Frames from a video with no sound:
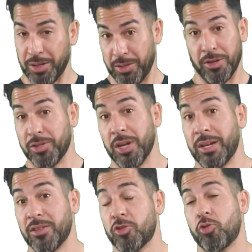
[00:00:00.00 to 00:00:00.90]
there's
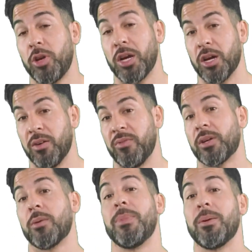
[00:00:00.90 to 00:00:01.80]
not the string of the
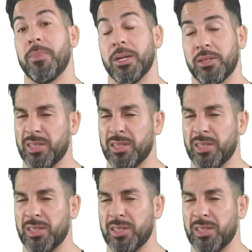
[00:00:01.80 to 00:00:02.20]
commitment.